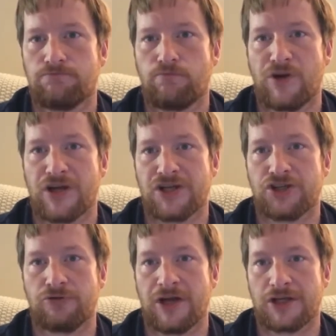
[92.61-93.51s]
win
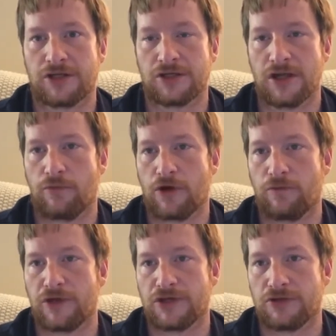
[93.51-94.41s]
straights, because I want to
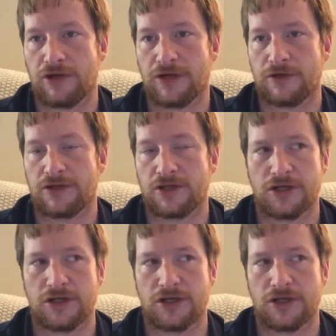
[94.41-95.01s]
win straights.